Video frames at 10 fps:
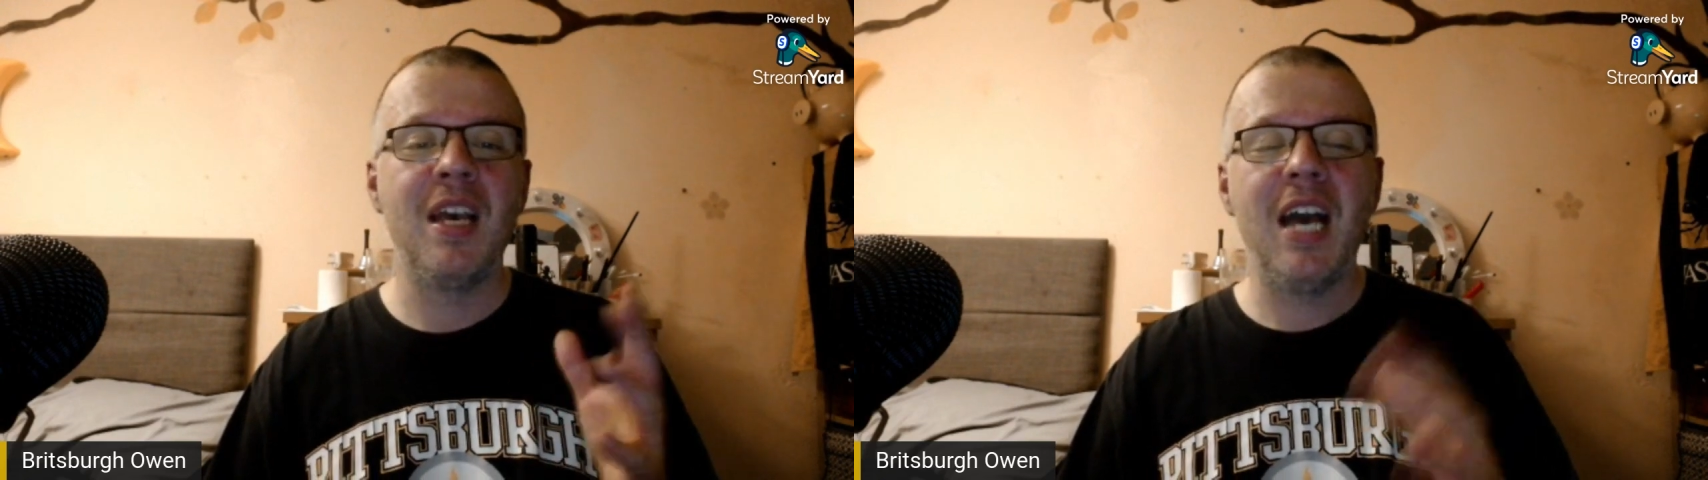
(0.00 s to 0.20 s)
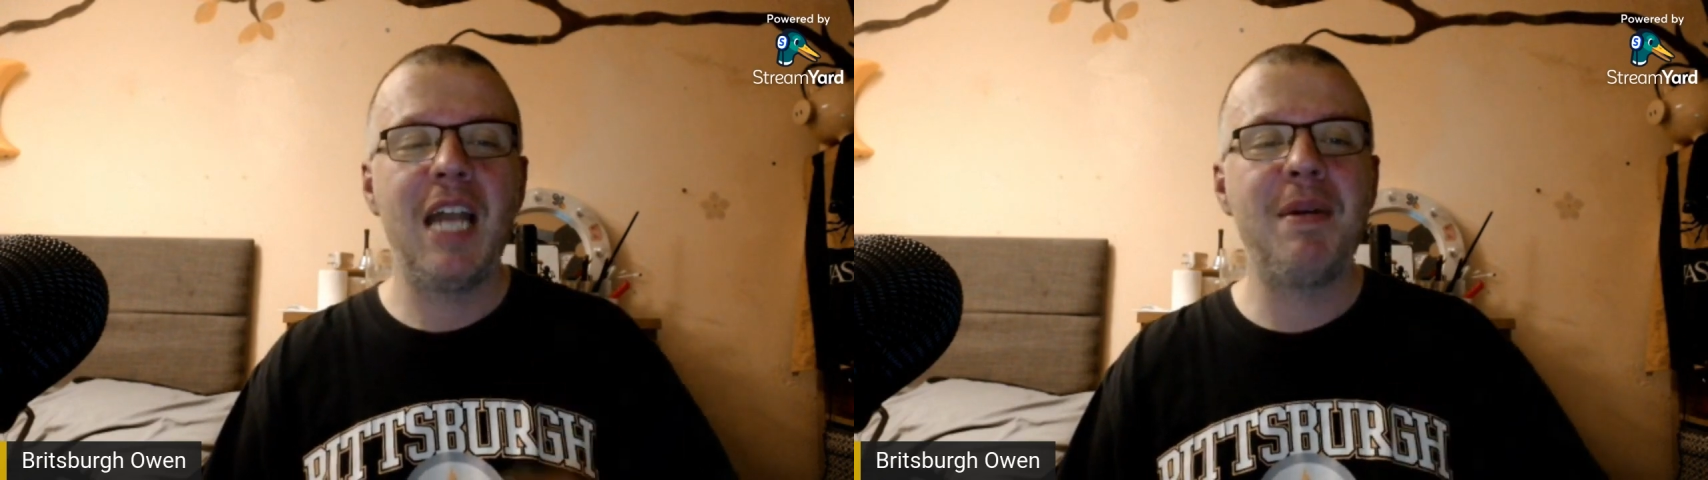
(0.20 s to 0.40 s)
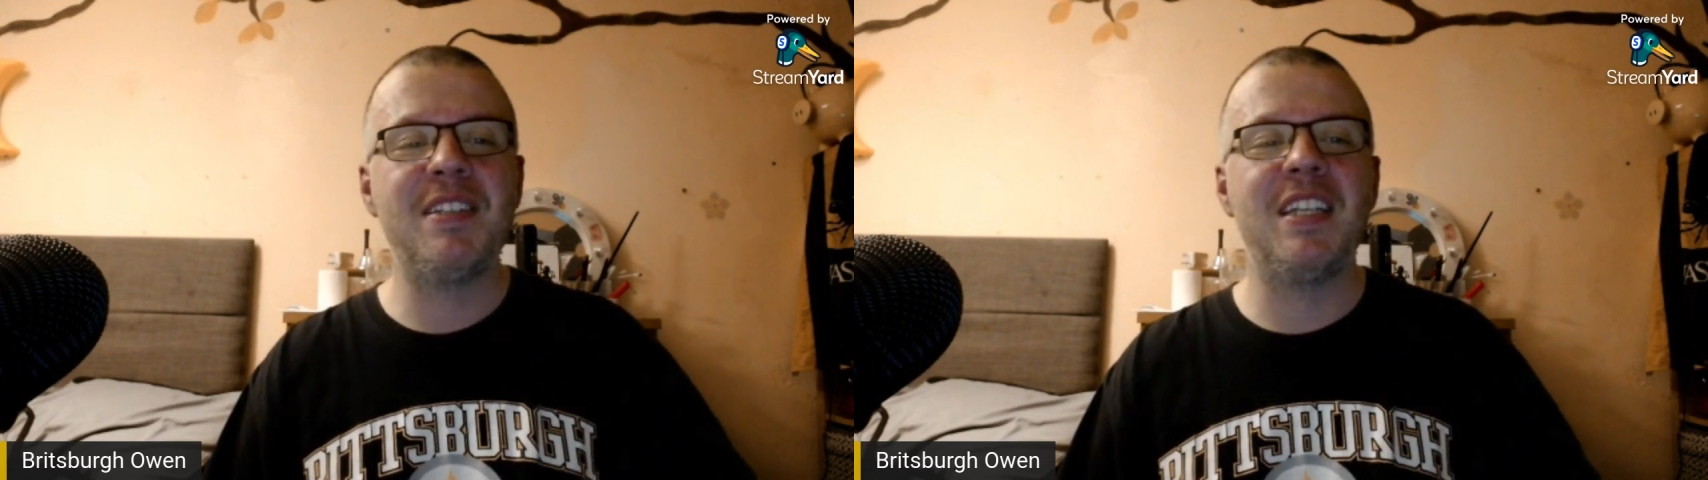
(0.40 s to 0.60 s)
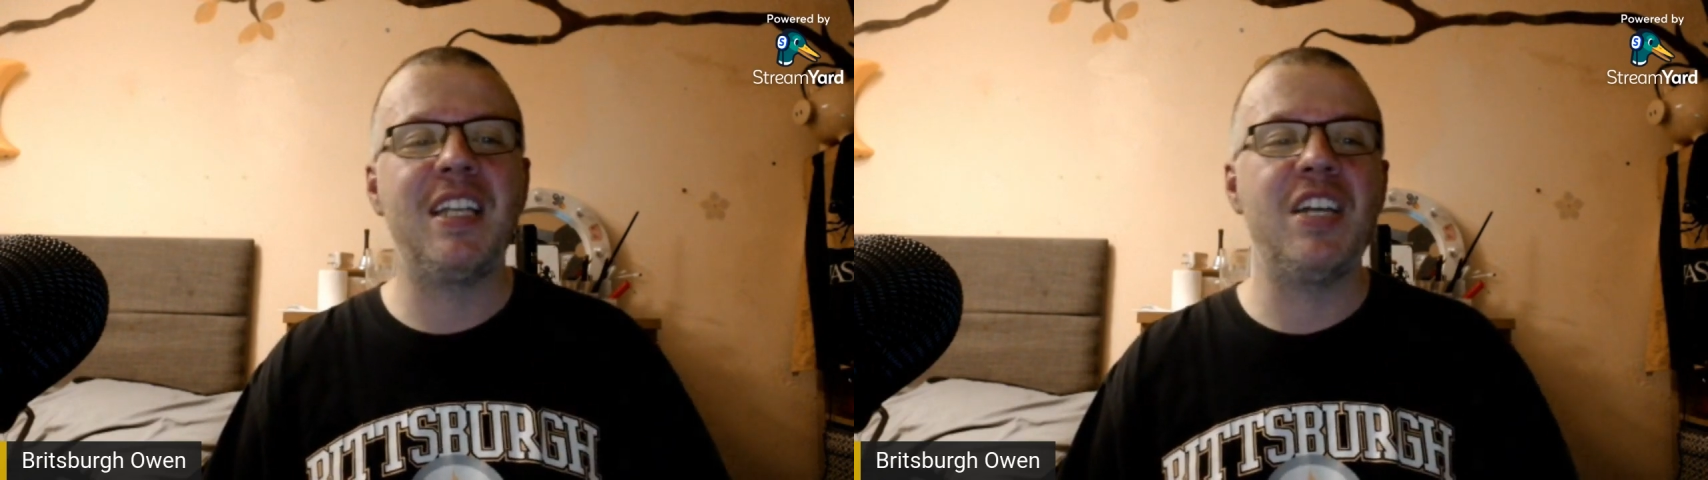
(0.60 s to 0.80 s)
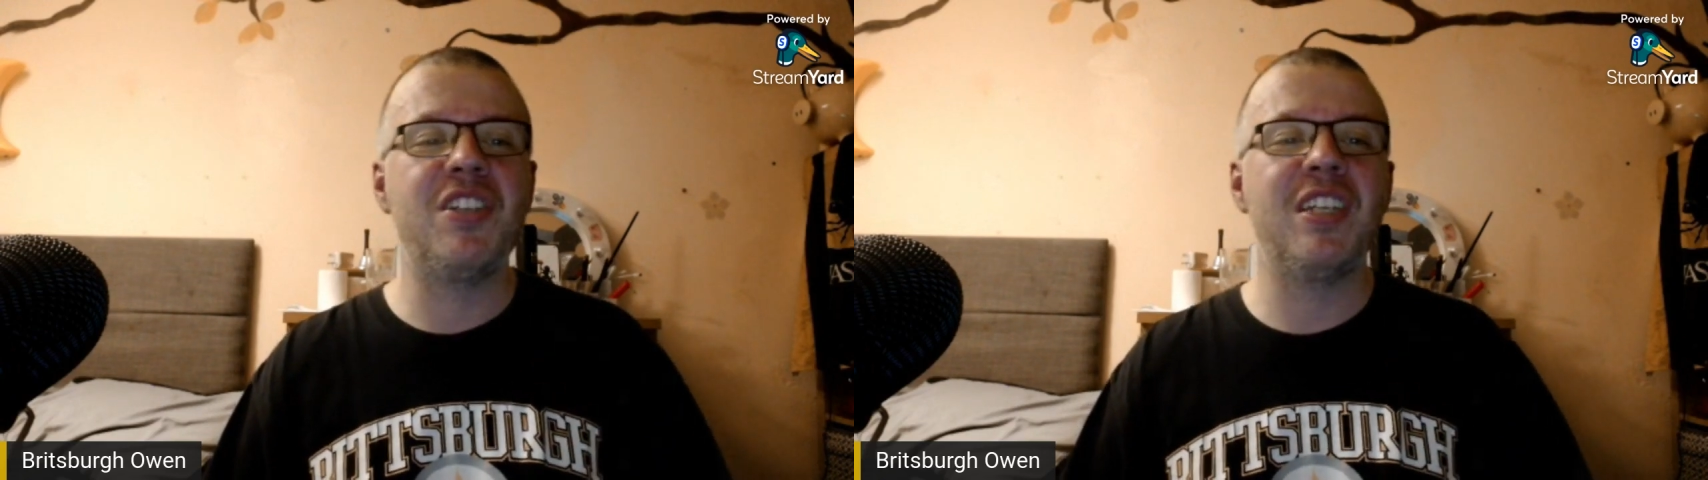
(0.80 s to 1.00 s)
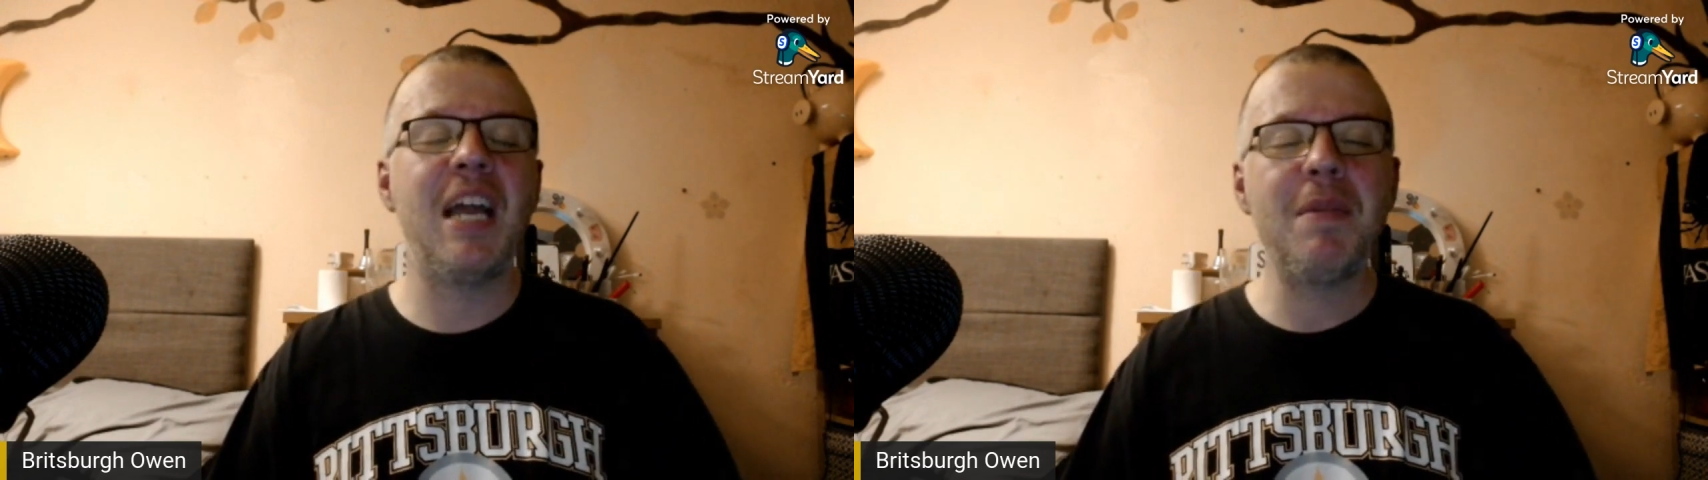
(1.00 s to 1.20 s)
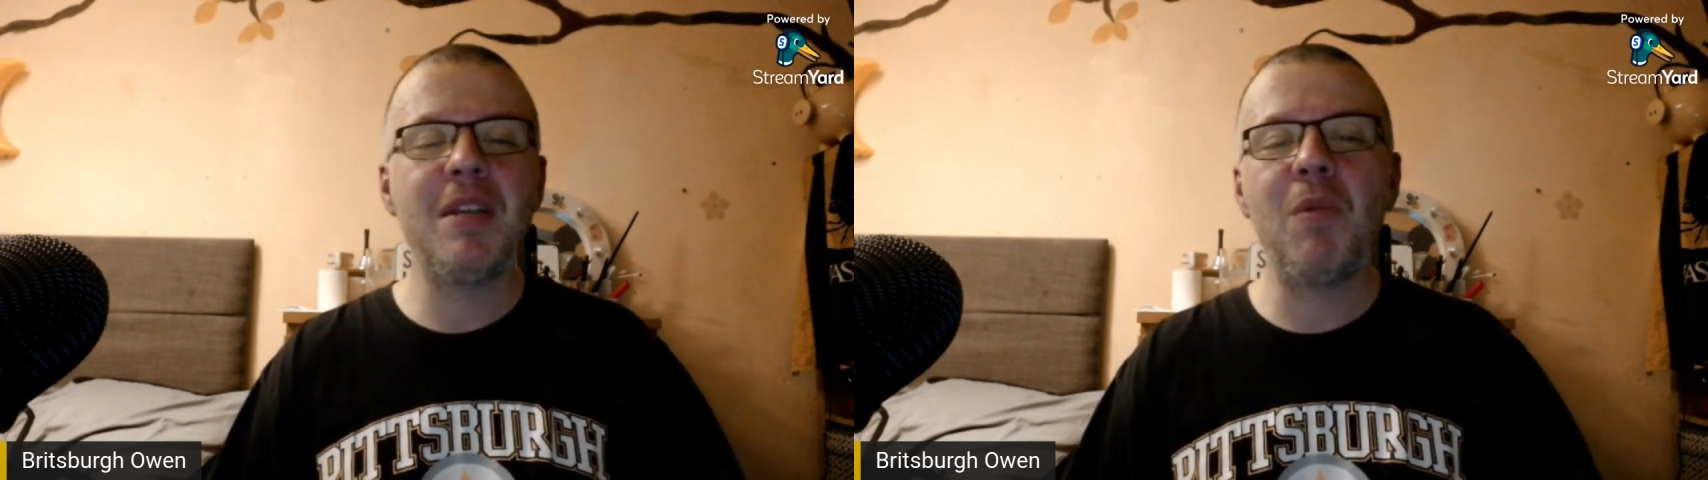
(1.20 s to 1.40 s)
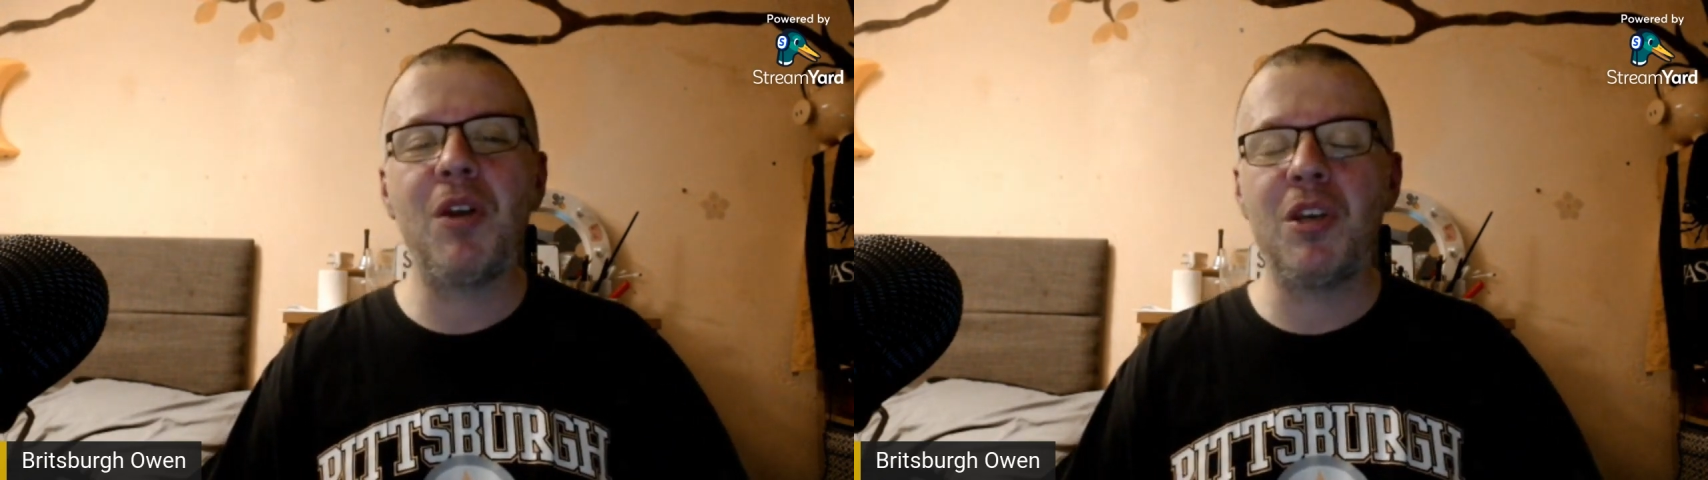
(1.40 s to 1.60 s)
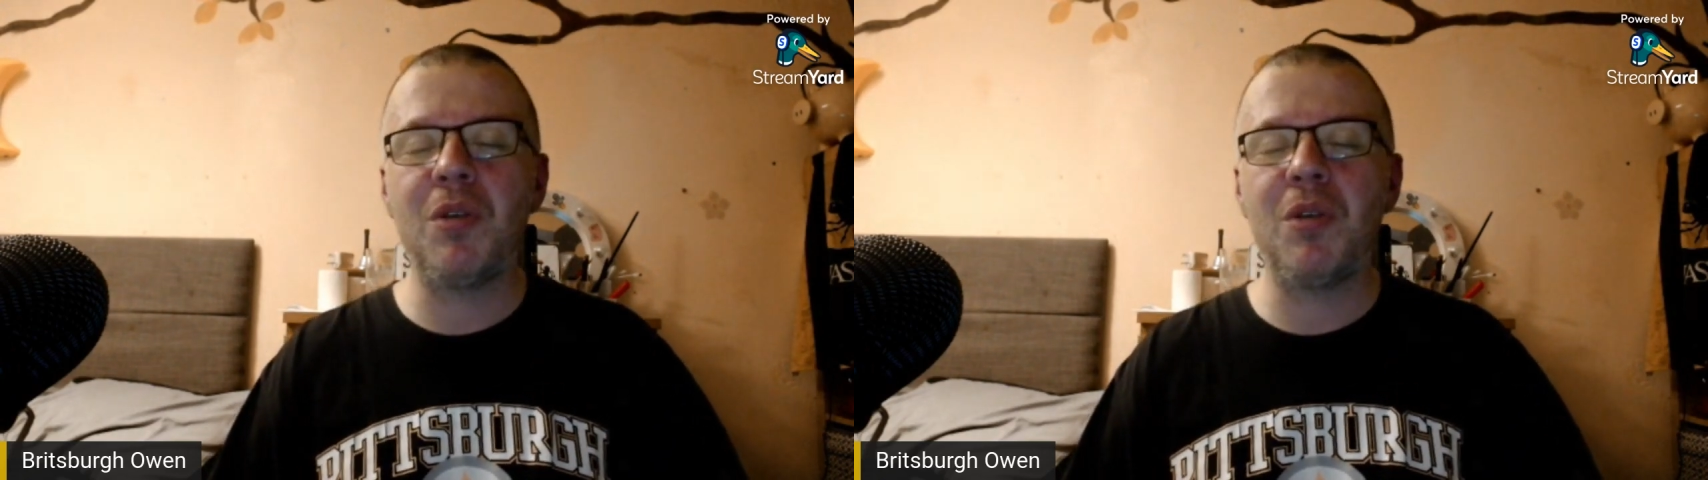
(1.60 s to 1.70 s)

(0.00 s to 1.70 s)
Anyway, Steeler Nation, let me know what you